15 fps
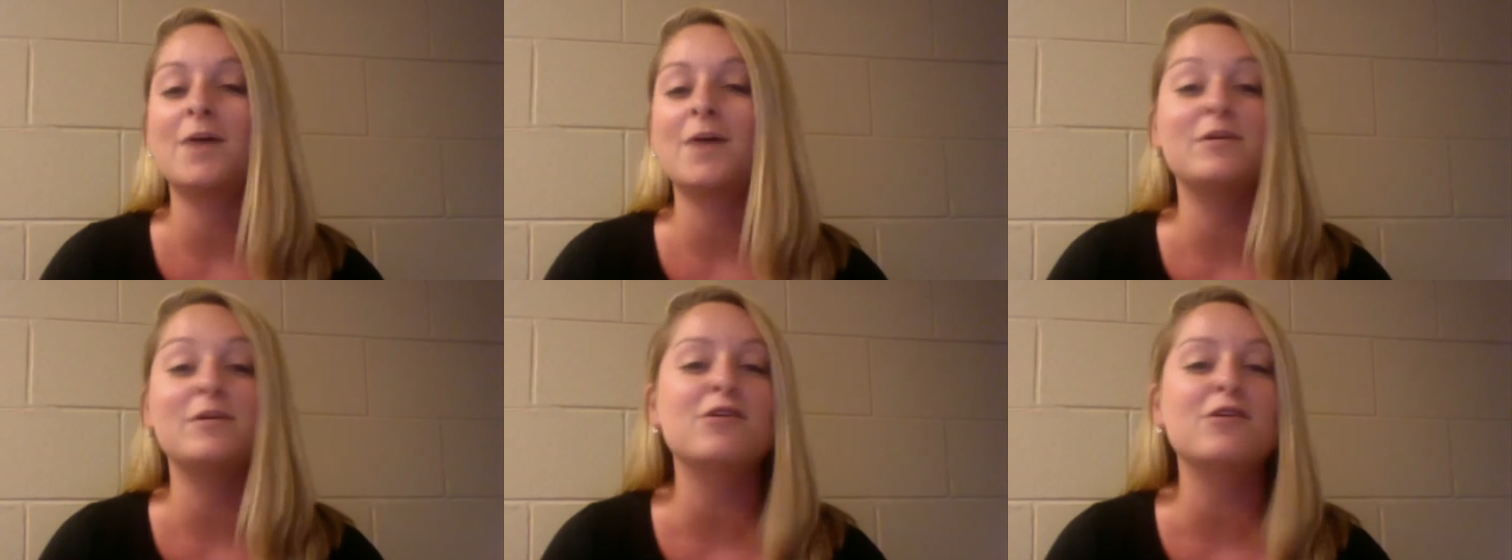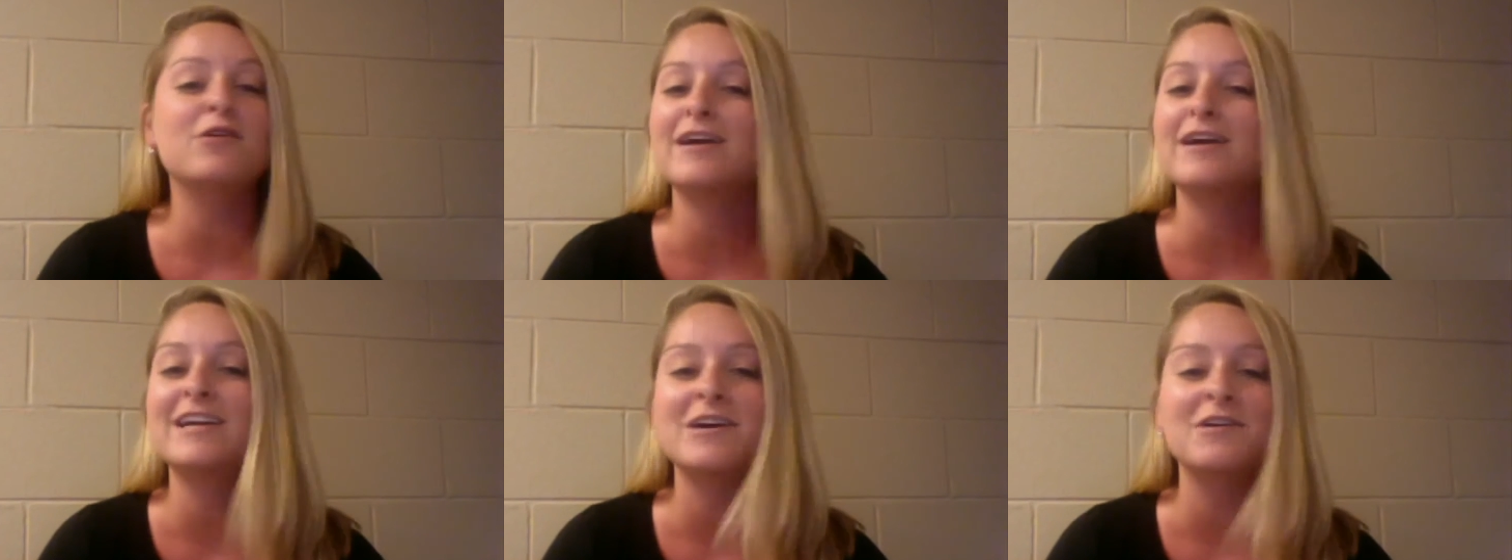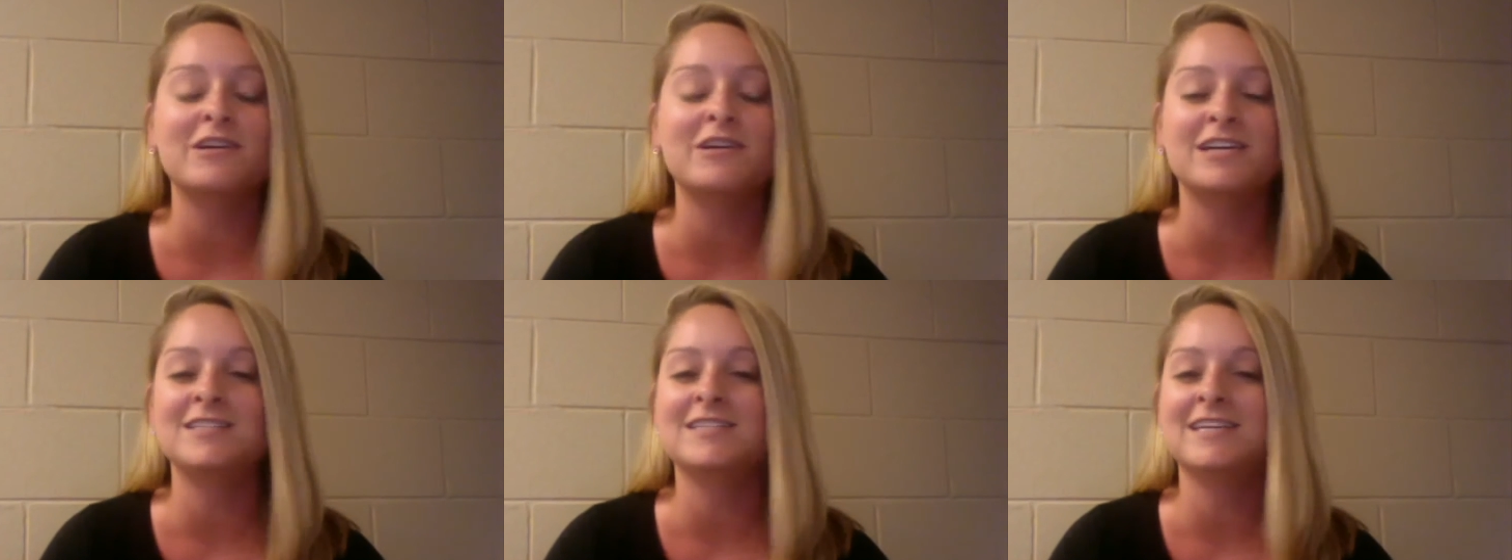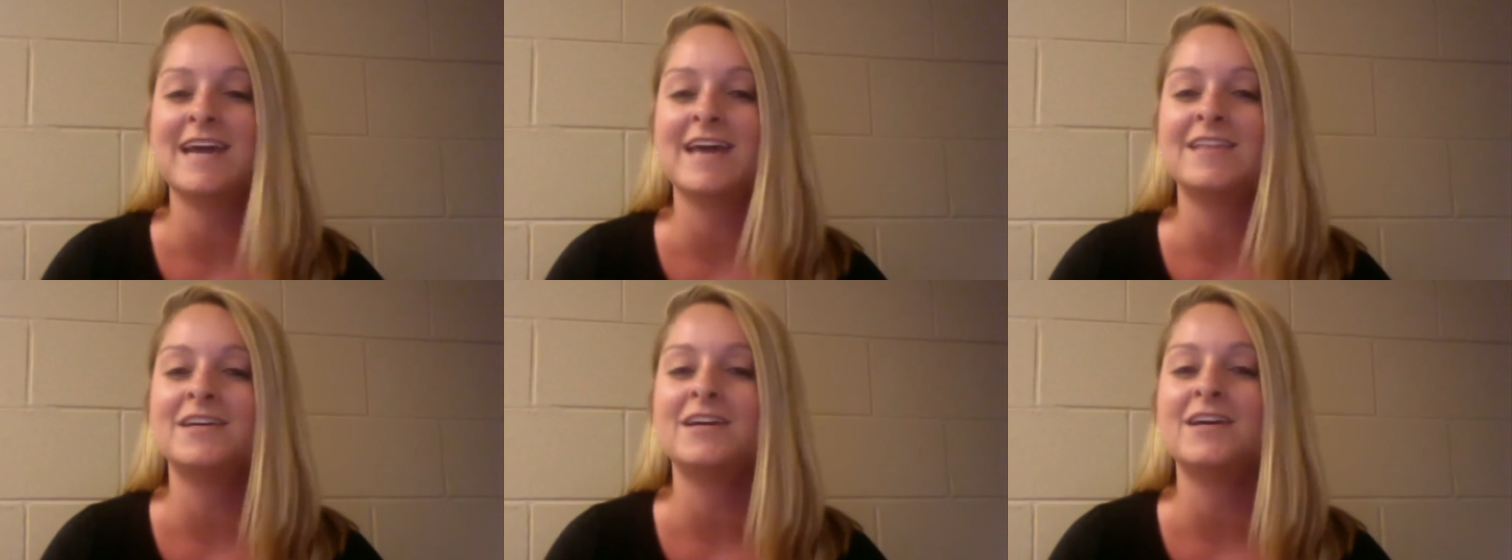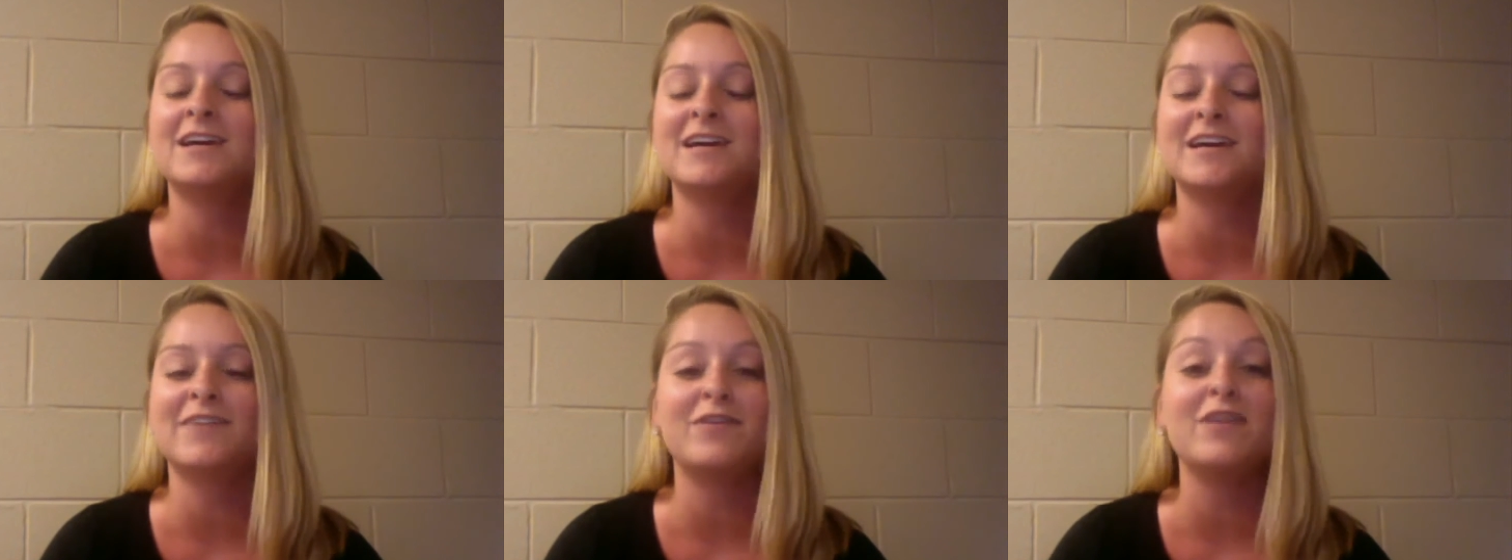We go karaoke together.